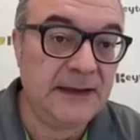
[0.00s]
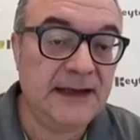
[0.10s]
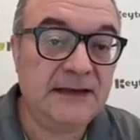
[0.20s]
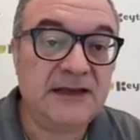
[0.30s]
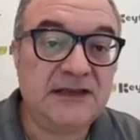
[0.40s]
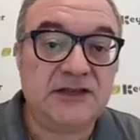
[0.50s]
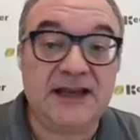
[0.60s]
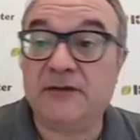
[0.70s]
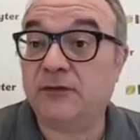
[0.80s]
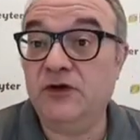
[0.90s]
In this
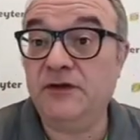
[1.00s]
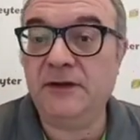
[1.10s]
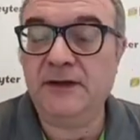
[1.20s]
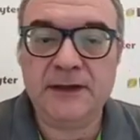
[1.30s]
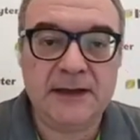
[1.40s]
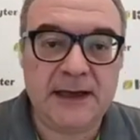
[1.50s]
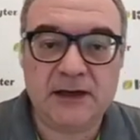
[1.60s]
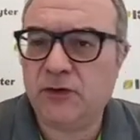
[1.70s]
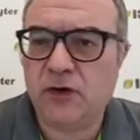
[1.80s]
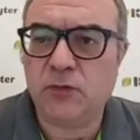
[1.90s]
example,
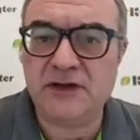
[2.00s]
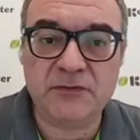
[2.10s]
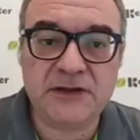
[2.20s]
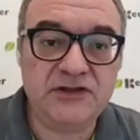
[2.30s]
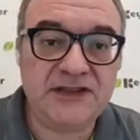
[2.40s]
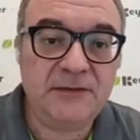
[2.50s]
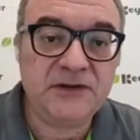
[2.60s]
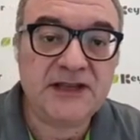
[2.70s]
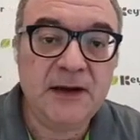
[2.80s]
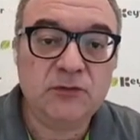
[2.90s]
it will always be the same
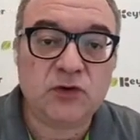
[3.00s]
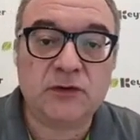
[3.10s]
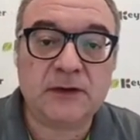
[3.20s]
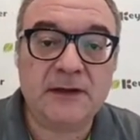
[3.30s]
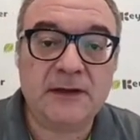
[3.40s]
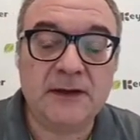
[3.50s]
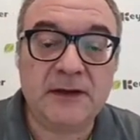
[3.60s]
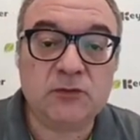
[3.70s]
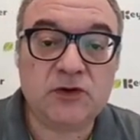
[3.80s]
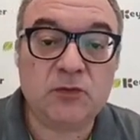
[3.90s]
example.
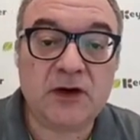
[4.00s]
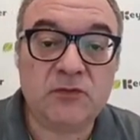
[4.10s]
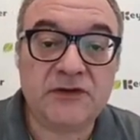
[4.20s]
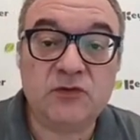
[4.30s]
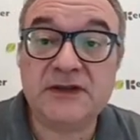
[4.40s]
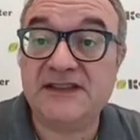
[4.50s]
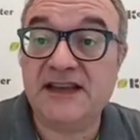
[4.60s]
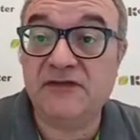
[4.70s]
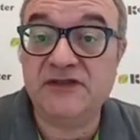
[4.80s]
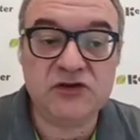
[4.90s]
We work with
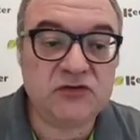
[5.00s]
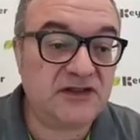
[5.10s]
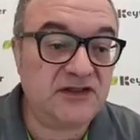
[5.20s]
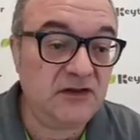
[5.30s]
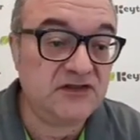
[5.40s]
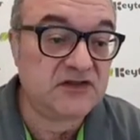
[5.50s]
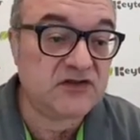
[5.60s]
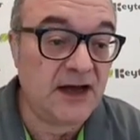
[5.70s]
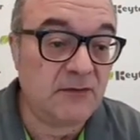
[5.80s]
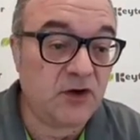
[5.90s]
27 degrees Celsius
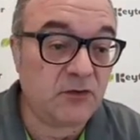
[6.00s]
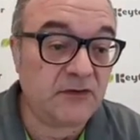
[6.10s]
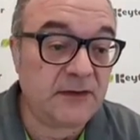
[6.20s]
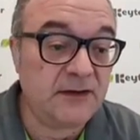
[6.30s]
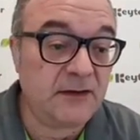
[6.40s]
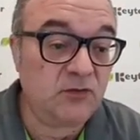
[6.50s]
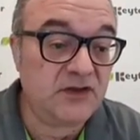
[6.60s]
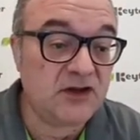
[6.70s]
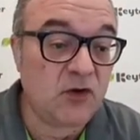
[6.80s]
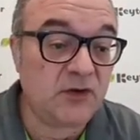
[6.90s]
dry bulb.
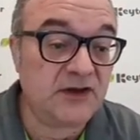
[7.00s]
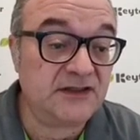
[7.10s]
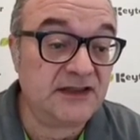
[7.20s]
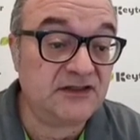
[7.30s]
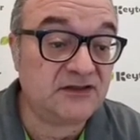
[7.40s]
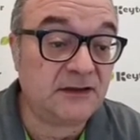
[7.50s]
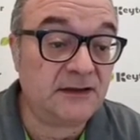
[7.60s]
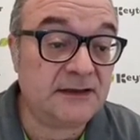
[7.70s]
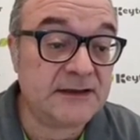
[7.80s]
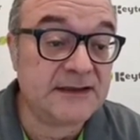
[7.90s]
We know where it is.
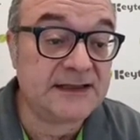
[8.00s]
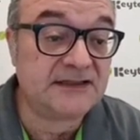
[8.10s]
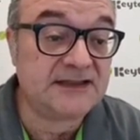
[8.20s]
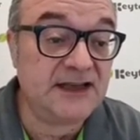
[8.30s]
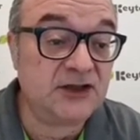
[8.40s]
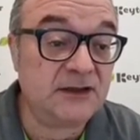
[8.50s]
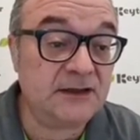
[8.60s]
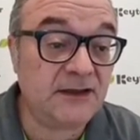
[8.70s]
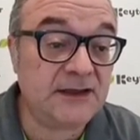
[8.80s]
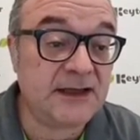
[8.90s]
It's here.
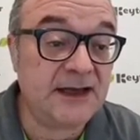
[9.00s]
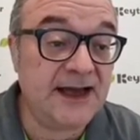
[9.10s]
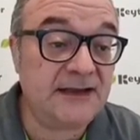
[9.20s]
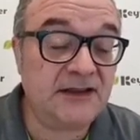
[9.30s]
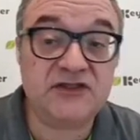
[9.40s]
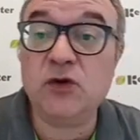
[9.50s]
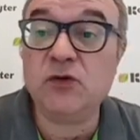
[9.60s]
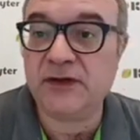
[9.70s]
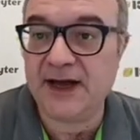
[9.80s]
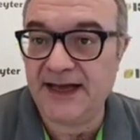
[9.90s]
And this
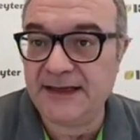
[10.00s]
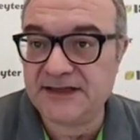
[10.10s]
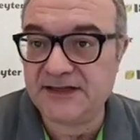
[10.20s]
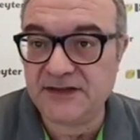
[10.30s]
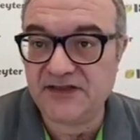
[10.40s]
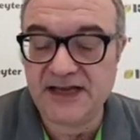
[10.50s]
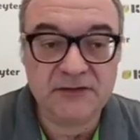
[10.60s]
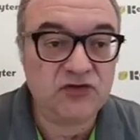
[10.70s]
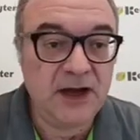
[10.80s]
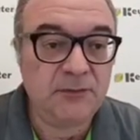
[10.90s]
whole line is at the
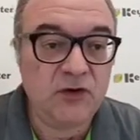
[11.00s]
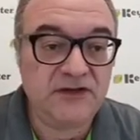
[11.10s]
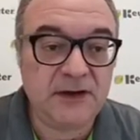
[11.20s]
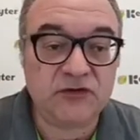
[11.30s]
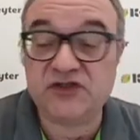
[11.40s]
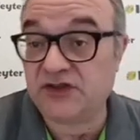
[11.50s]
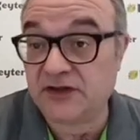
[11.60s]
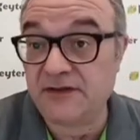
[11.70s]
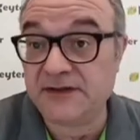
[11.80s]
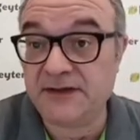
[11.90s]
same dry bulb
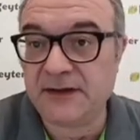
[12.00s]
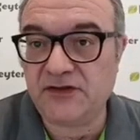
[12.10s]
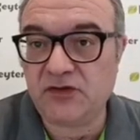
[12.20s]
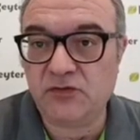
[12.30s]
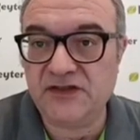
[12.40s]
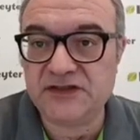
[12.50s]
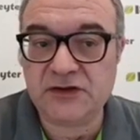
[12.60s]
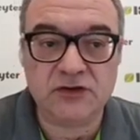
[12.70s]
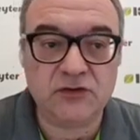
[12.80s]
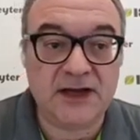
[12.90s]
temperature, so we
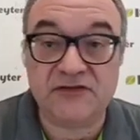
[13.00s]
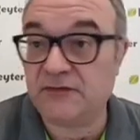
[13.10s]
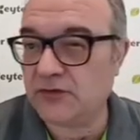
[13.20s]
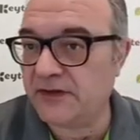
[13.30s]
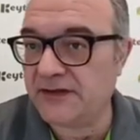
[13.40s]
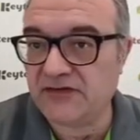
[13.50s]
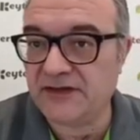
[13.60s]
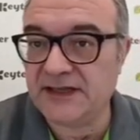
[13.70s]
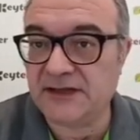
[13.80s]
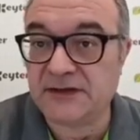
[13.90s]
still don't have the point
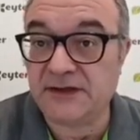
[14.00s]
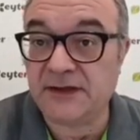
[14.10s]
definite,